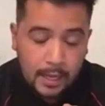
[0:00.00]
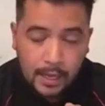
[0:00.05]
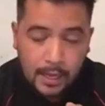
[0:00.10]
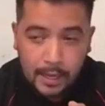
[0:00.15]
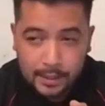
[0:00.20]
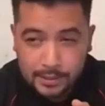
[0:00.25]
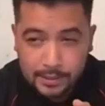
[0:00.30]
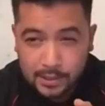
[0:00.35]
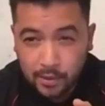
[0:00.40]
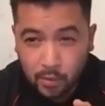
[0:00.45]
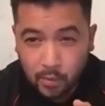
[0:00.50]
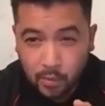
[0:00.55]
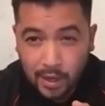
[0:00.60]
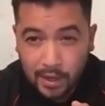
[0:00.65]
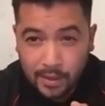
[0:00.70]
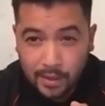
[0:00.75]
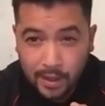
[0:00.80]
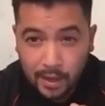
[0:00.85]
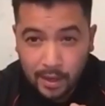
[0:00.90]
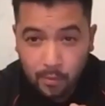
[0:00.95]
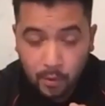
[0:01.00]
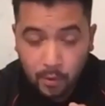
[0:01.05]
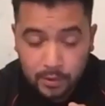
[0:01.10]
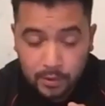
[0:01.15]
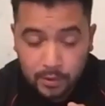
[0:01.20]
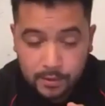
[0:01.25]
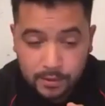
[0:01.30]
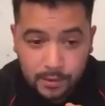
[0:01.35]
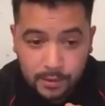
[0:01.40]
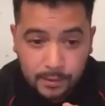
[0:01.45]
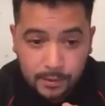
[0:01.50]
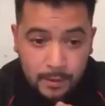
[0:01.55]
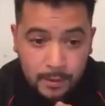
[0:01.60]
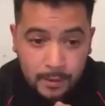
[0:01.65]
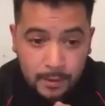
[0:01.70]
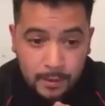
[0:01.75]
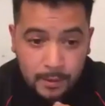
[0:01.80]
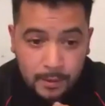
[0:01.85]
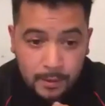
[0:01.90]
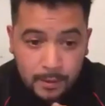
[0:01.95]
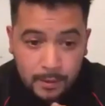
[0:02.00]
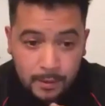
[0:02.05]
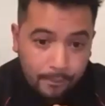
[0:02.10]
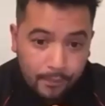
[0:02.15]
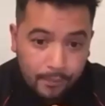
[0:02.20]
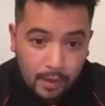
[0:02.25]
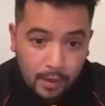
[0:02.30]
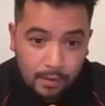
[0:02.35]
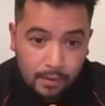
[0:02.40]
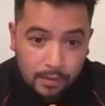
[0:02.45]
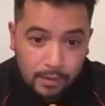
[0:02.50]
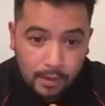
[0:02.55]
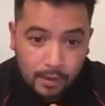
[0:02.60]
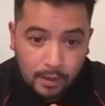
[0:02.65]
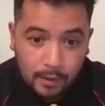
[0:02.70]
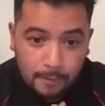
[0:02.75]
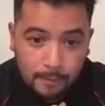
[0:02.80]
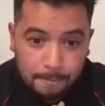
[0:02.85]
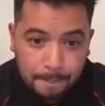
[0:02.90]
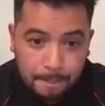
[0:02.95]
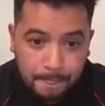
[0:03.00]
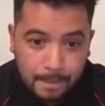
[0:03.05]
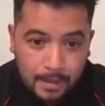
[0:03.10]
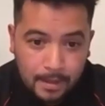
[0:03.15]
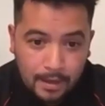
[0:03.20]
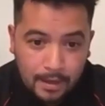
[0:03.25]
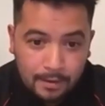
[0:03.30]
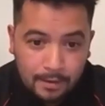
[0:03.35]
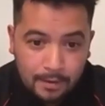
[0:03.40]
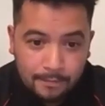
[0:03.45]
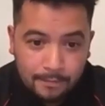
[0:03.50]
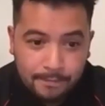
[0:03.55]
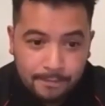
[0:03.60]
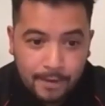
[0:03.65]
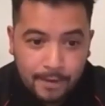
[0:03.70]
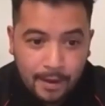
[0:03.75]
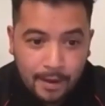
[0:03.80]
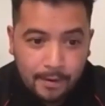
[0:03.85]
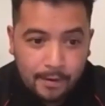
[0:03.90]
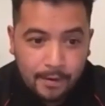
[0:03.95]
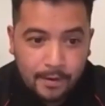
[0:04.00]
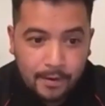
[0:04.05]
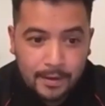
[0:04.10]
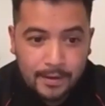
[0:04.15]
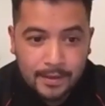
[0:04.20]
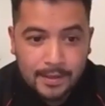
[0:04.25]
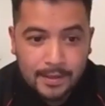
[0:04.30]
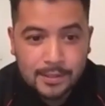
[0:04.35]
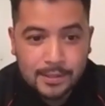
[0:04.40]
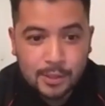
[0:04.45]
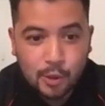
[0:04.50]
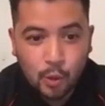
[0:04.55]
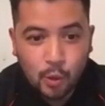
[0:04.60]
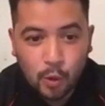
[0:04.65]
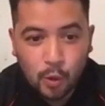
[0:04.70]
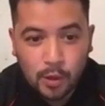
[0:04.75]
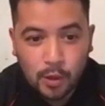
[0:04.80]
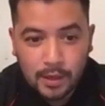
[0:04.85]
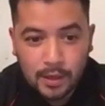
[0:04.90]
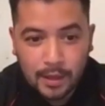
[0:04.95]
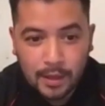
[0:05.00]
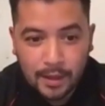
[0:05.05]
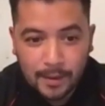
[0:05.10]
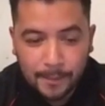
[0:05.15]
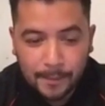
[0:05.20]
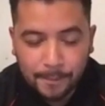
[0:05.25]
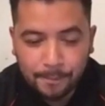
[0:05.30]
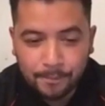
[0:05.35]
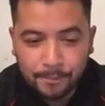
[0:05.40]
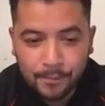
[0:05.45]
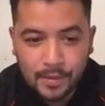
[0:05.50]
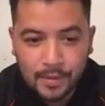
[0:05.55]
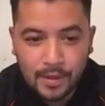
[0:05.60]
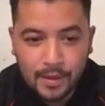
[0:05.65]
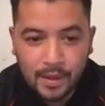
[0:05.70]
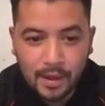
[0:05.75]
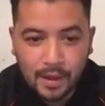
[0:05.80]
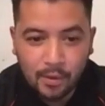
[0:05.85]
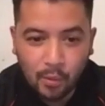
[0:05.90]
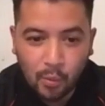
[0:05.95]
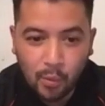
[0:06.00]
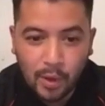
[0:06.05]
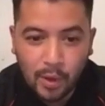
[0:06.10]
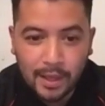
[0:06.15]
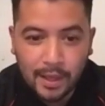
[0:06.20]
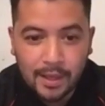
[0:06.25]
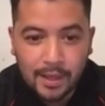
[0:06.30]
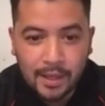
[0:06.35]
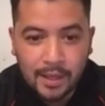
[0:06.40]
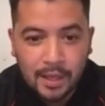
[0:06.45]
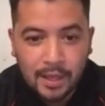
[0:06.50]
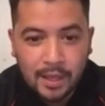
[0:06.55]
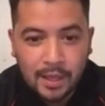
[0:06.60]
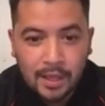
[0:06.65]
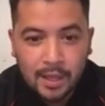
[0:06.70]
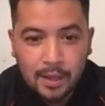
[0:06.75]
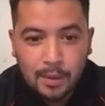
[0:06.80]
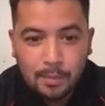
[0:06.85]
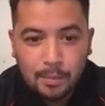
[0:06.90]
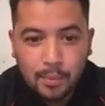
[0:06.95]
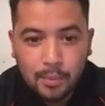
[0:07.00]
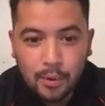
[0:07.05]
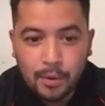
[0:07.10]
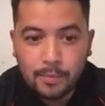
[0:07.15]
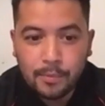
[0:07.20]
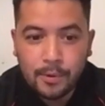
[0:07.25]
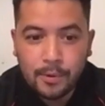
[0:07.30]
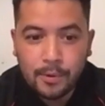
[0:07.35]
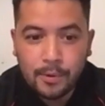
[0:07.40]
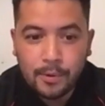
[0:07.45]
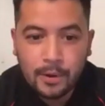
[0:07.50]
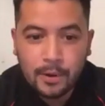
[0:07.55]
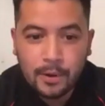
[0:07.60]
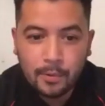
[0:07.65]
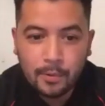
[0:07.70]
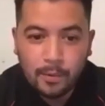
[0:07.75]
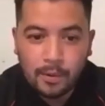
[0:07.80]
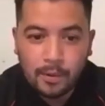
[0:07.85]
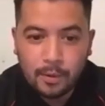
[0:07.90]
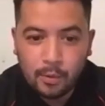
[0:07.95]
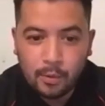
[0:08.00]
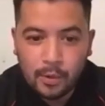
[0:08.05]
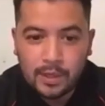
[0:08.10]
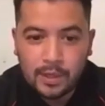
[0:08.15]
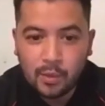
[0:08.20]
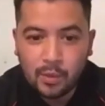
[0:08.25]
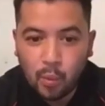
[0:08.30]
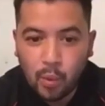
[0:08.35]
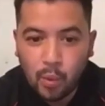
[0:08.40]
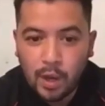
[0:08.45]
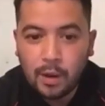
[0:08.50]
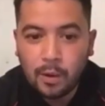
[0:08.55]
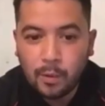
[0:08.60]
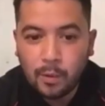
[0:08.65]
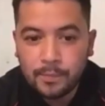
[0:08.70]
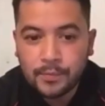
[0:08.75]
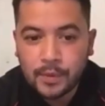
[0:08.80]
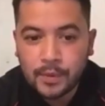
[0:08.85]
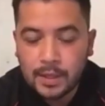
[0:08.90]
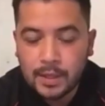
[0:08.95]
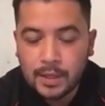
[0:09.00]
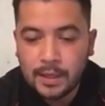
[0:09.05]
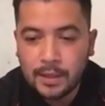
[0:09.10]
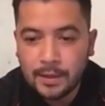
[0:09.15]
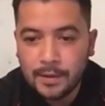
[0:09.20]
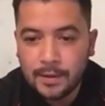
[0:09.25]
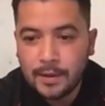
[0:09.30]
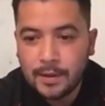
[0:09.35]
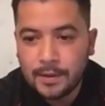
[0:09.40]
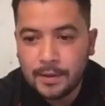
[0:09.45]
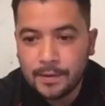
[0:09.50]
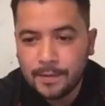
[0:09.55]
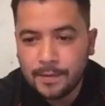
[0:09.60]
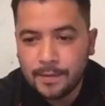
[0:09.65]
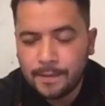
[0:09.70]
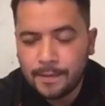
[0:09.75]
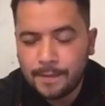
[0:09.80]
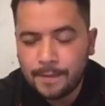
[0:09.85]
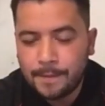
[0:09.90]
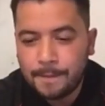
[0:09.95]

and it's not the way they wanted. I think Eddie Farah in his talk the other week put it pretty really well in